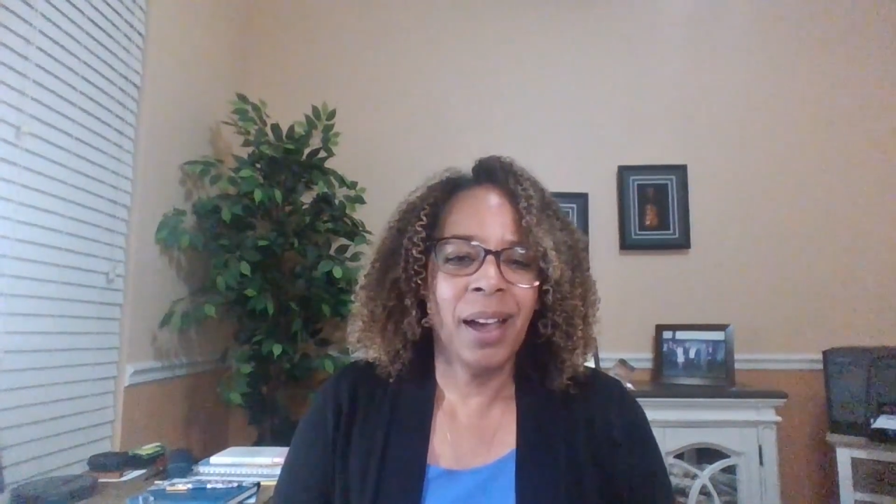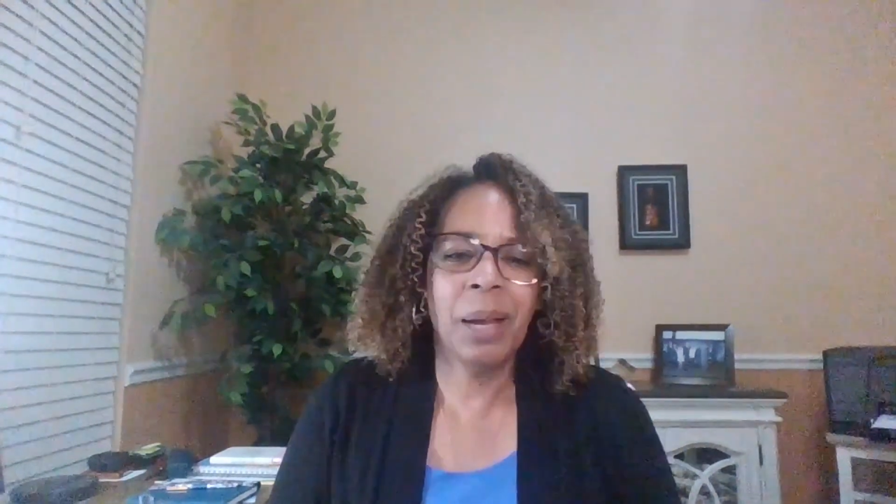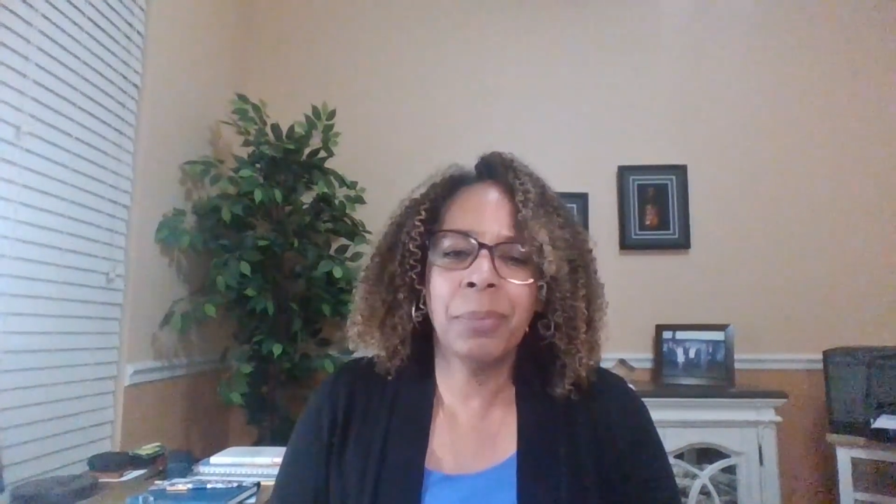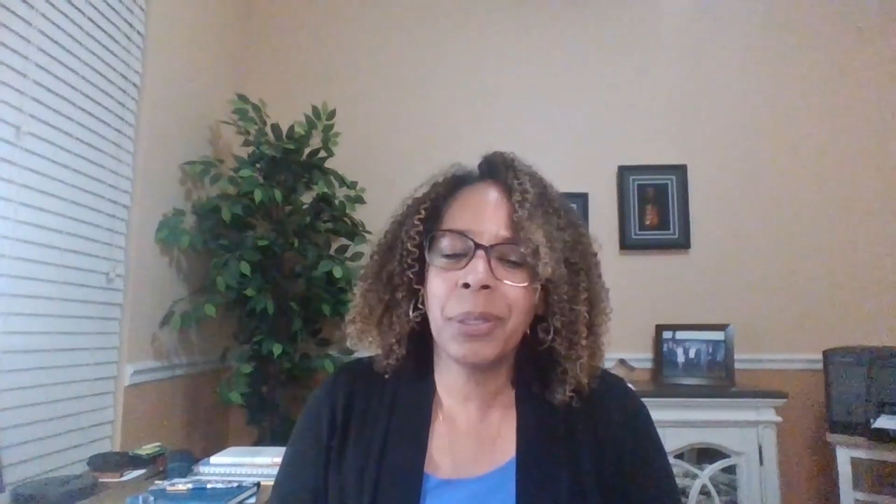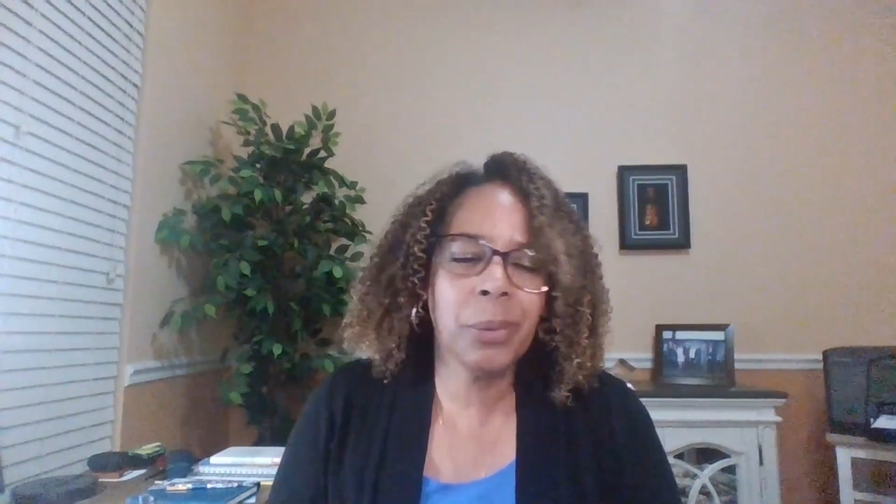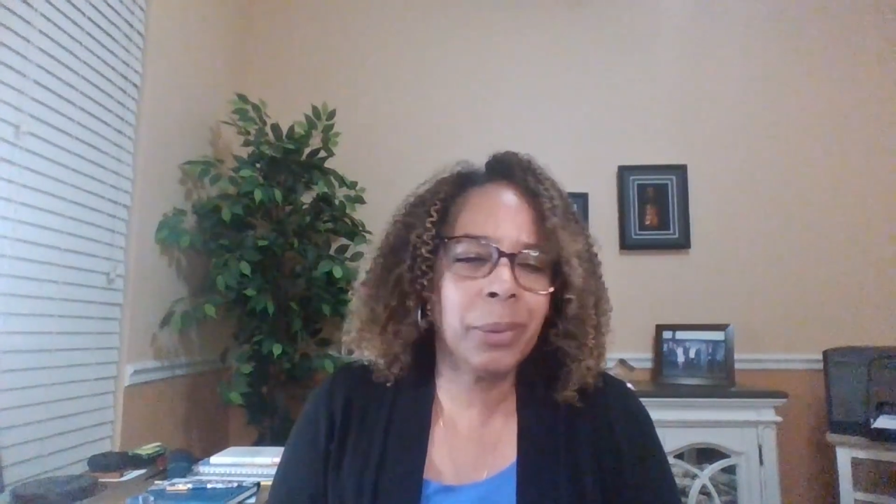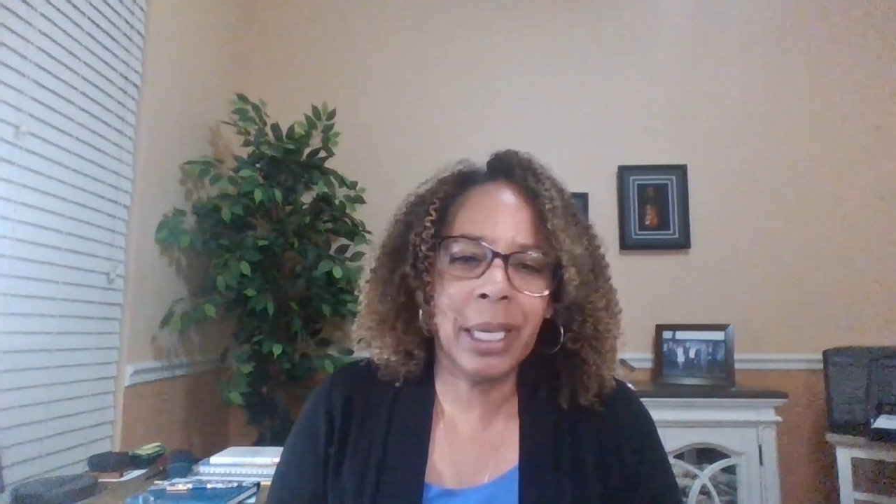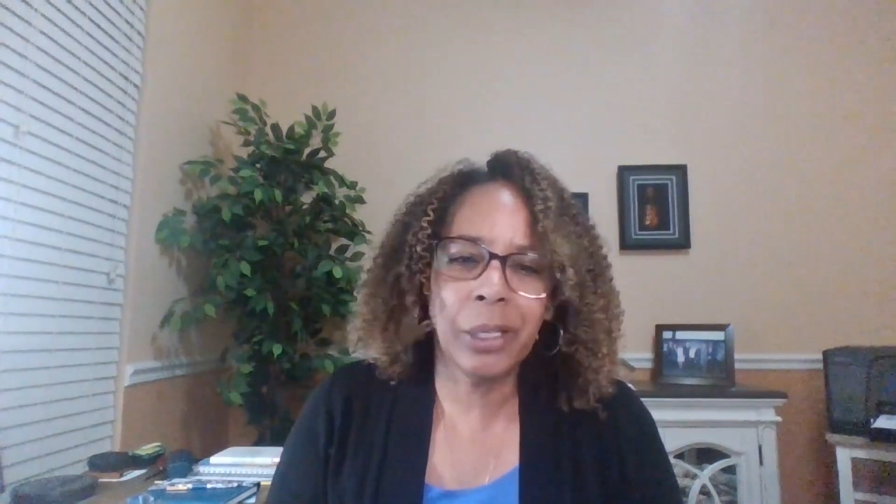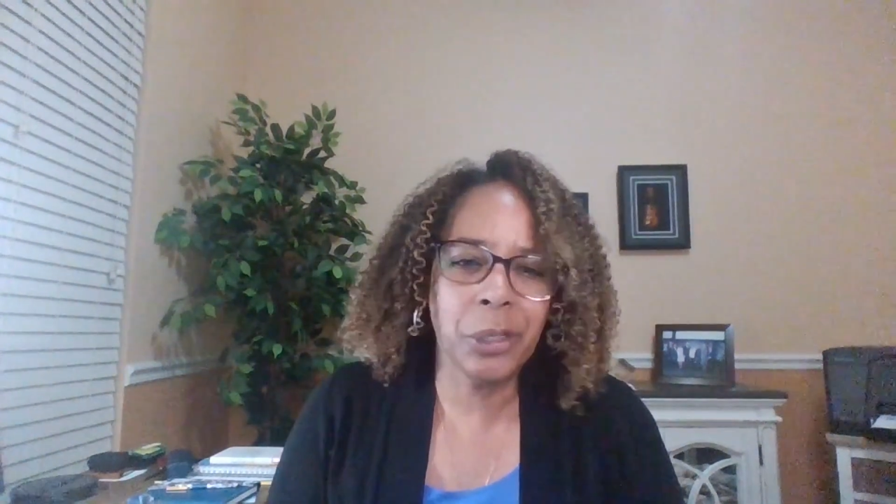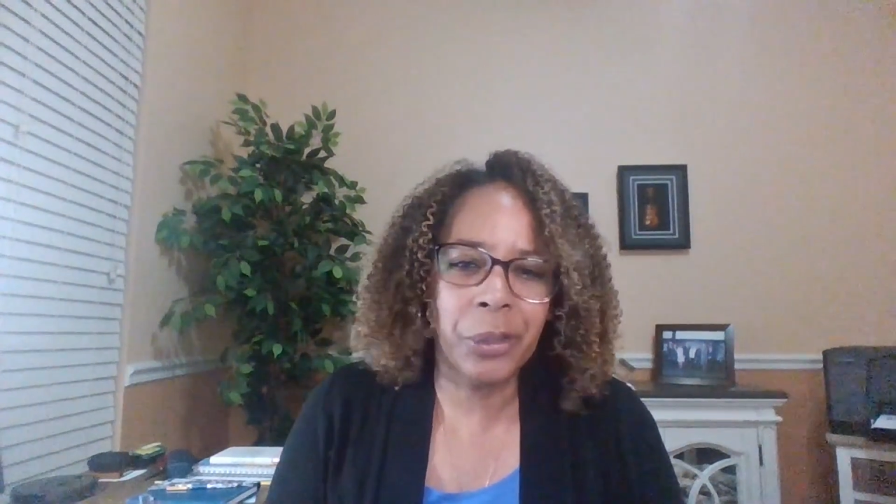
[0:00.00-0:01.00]
I'm so
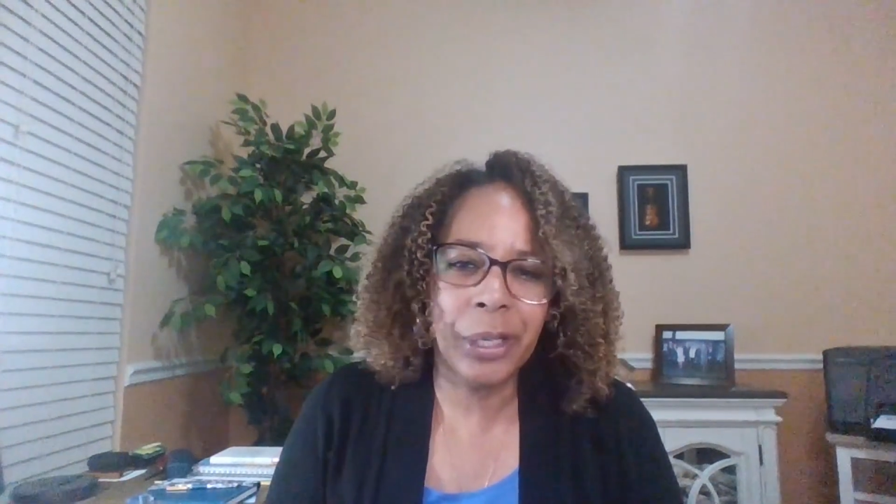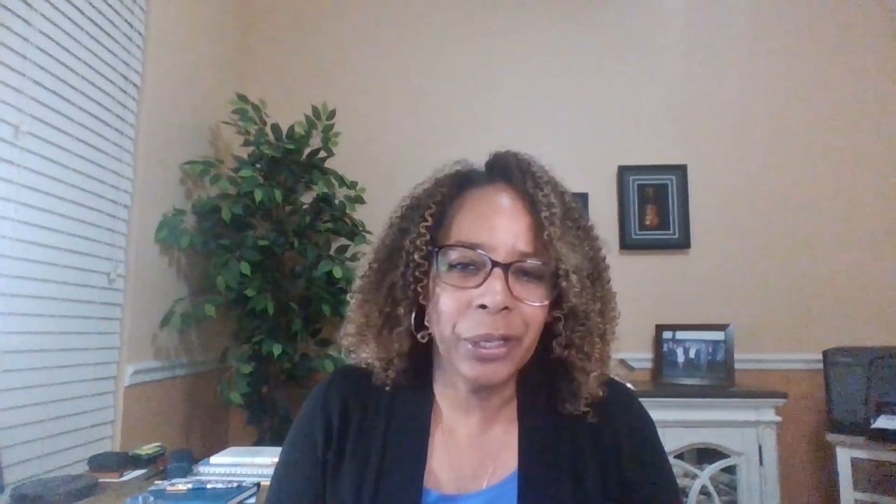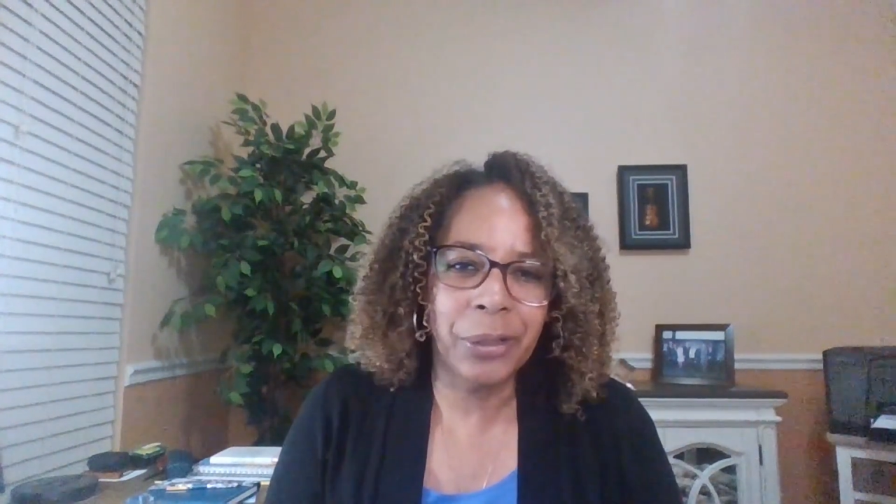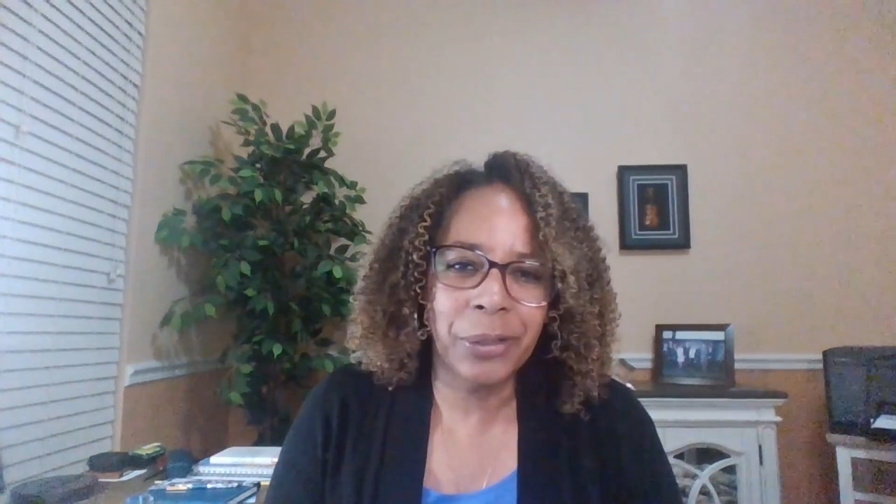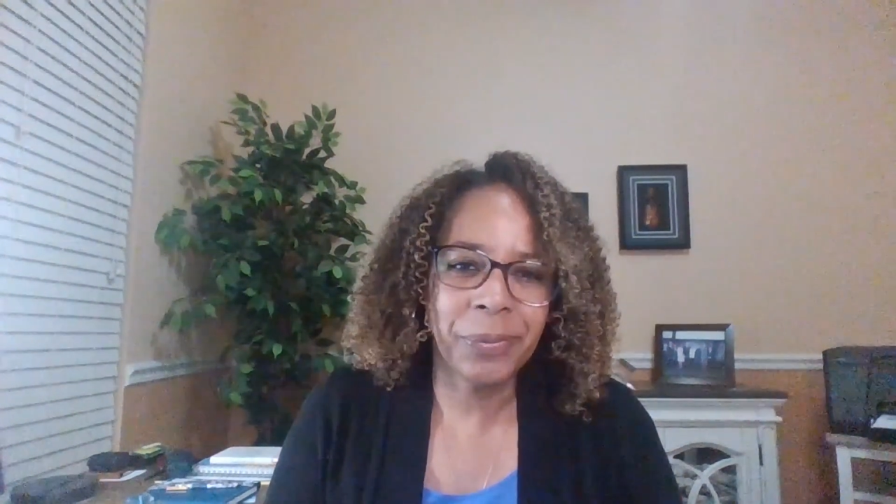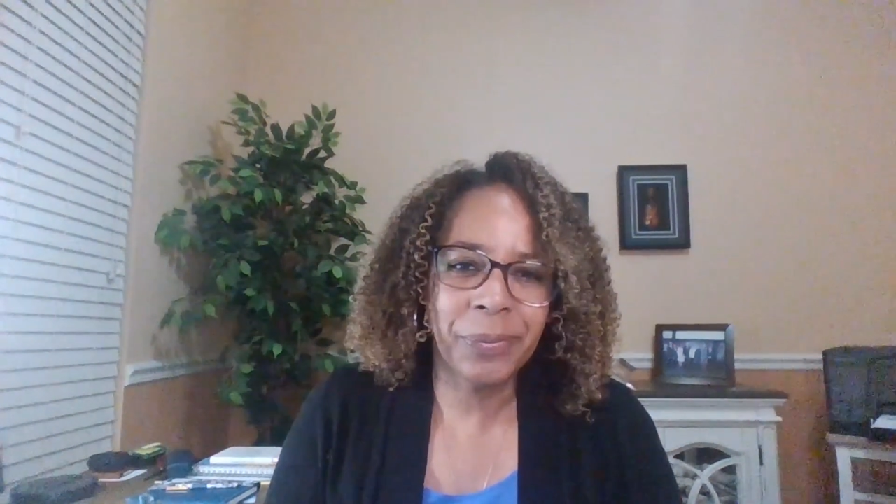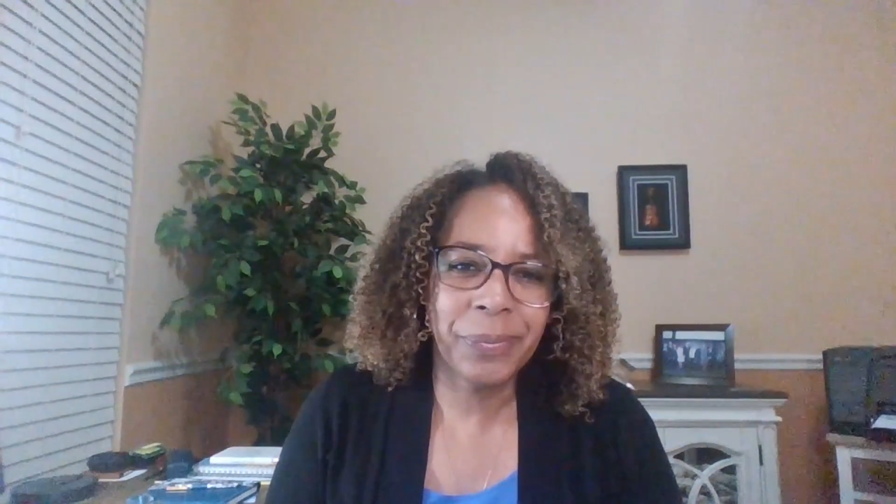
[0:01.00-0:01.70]
glad you're here.